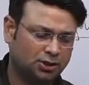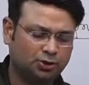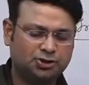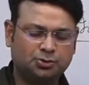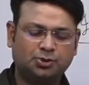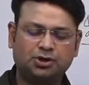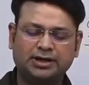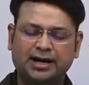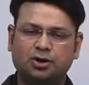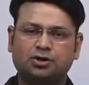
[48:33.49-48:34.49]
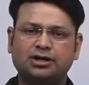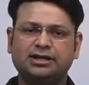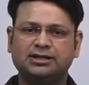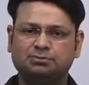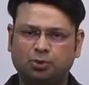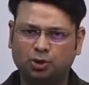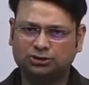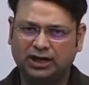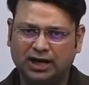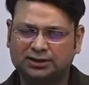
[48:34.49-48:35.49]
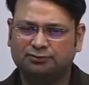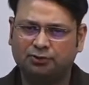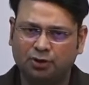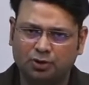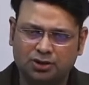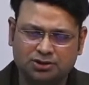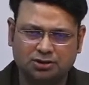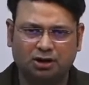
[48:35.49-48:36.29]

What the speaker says: Louis Dumont and Rodney Needham both are the followers